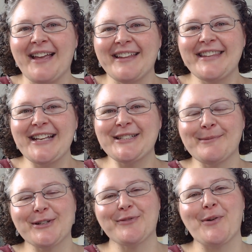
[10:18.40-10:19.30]
Thanks so
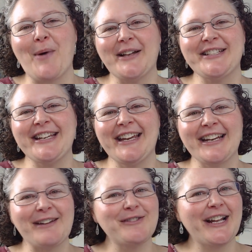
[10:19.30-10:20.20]
much for watching, and
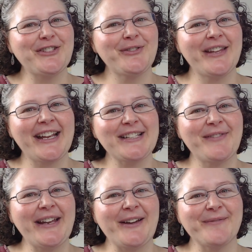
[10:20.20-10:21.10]
I will catch you in the next
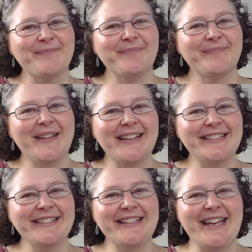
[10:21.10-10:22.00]
video.
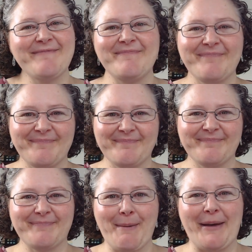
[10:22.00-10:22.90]
Until then,
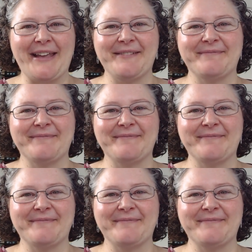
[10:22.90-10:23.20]
bye bye.